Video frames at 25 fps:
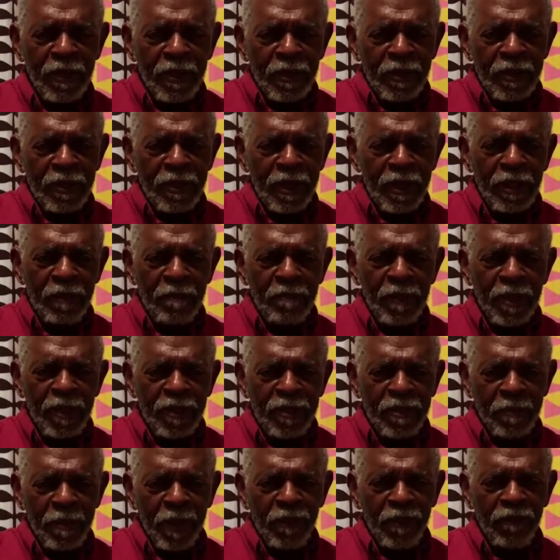statements
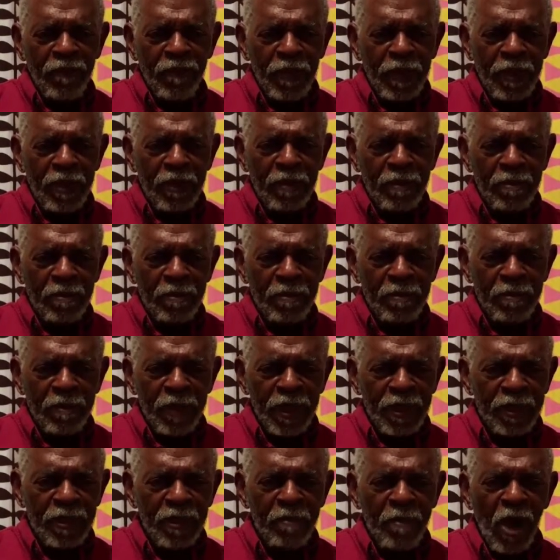about freedom
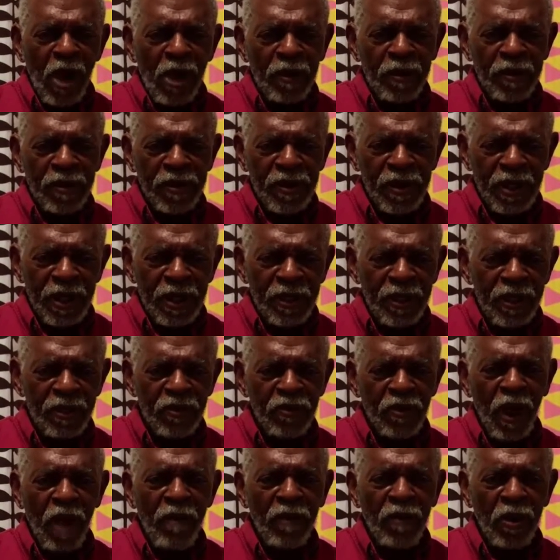and democracy, and they
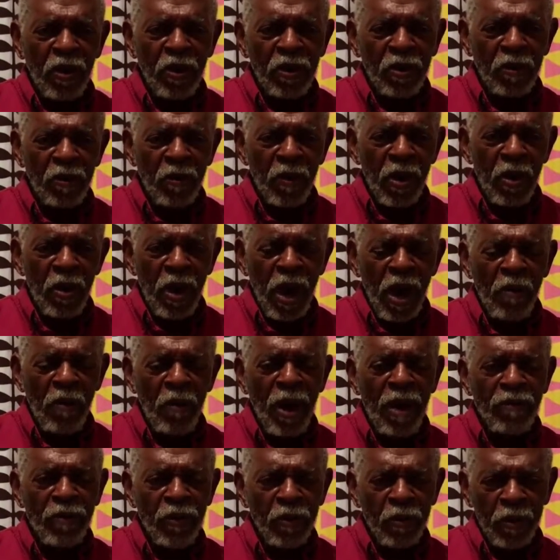travel all
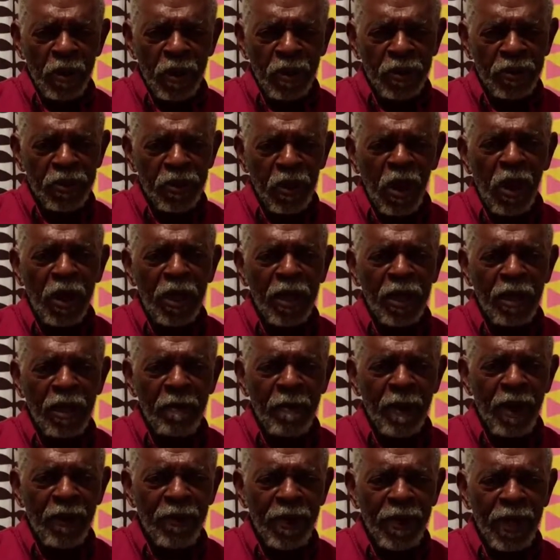around the world talking
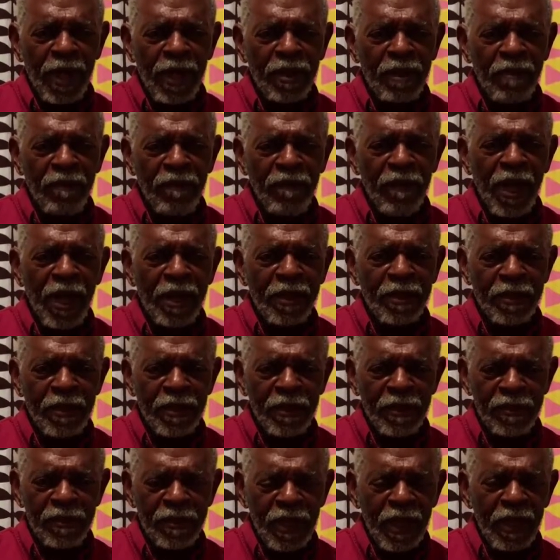about that, the fact
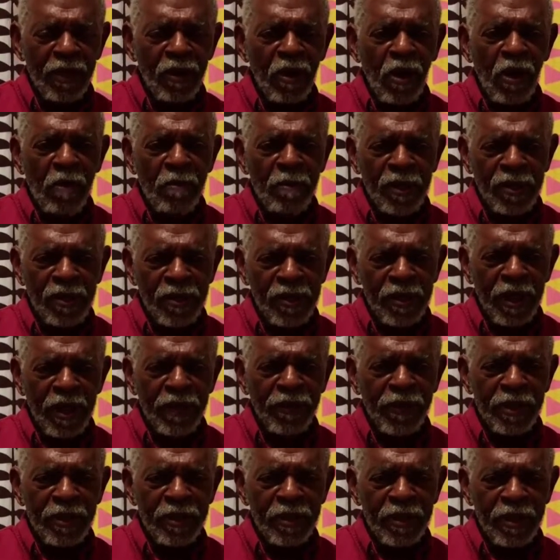is that law means
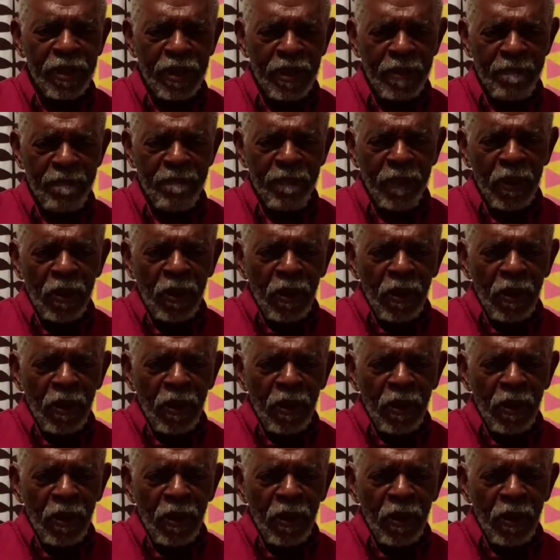nothing to them.